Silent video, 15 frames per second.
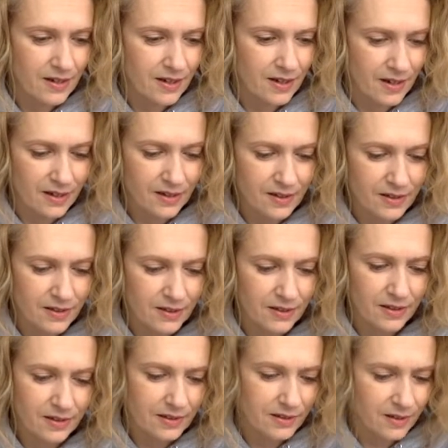Excellent.
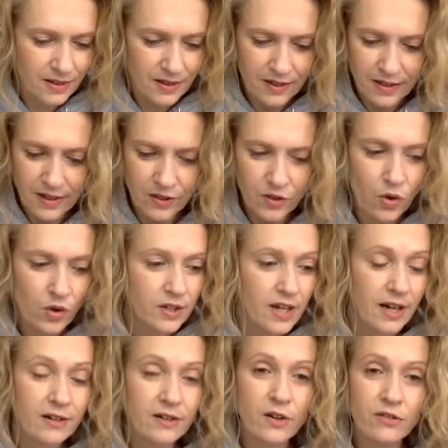And Courtney,
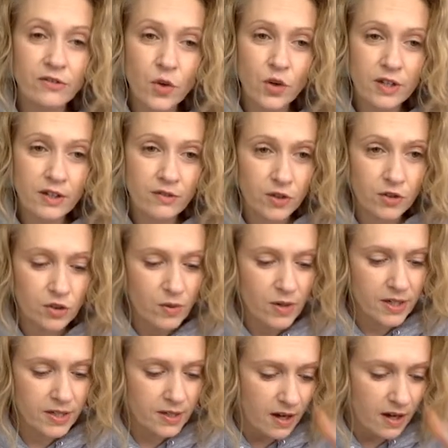I don't know if Courtney, if you do want
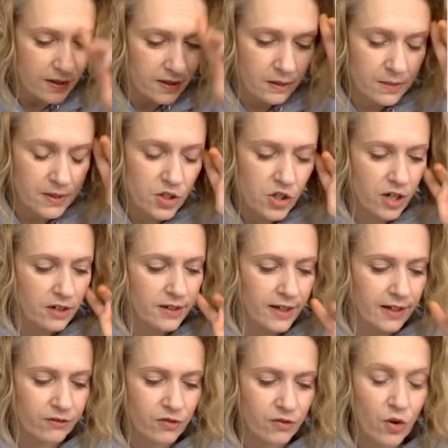to talk a little bit, share,
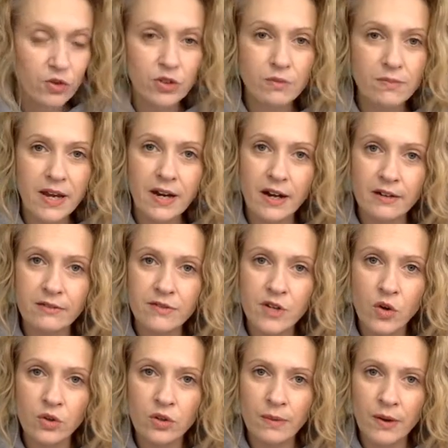like for folks who may not have
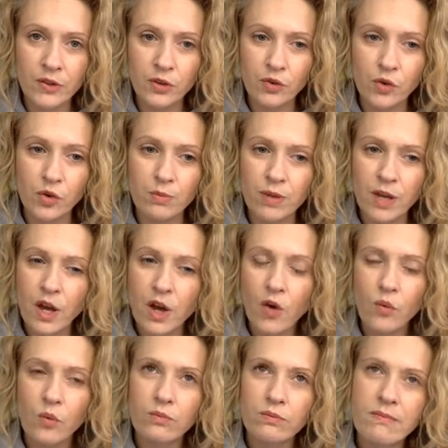known about the group,
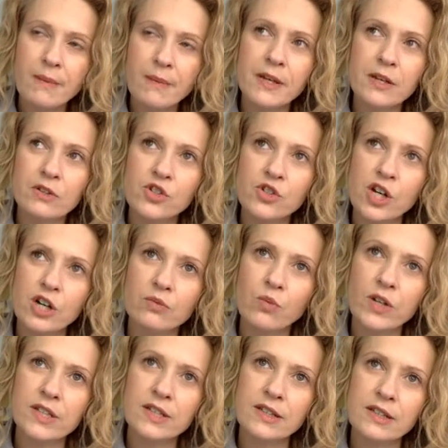maybe you can share
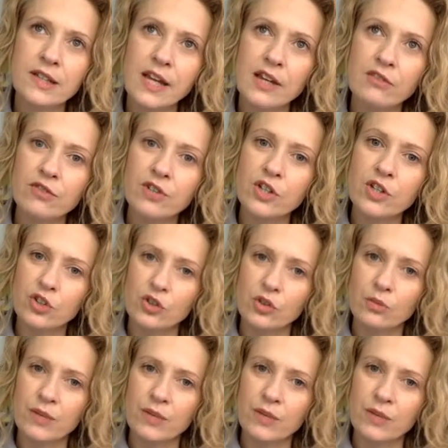what's it like for you?